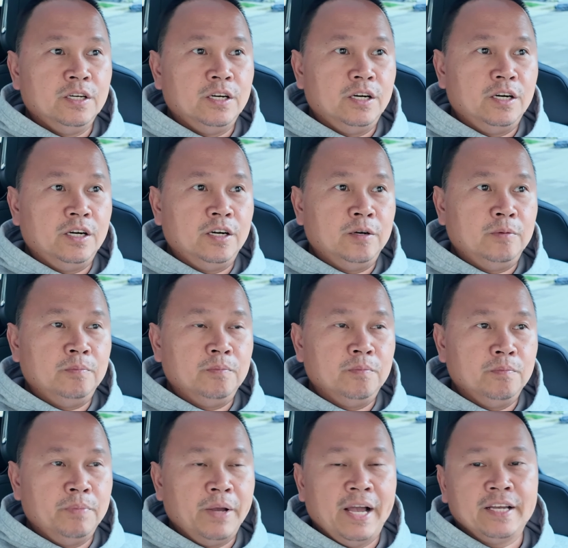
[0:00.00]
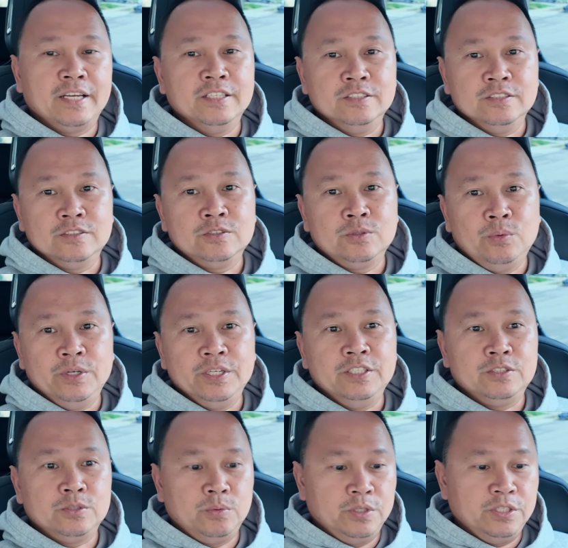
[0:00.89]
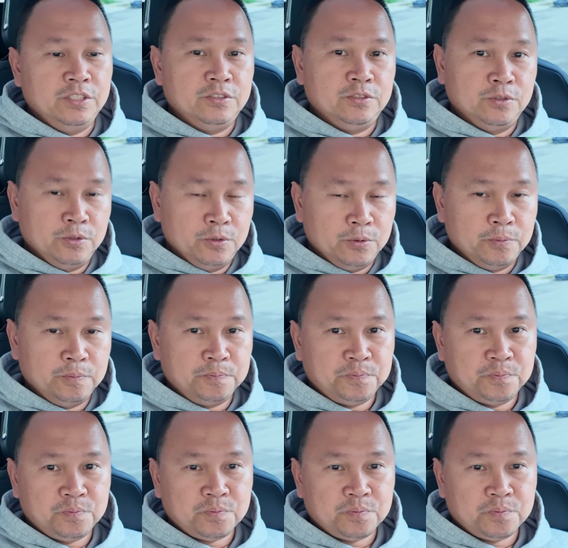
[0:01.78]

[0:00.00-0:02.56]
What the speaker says: back in 2022.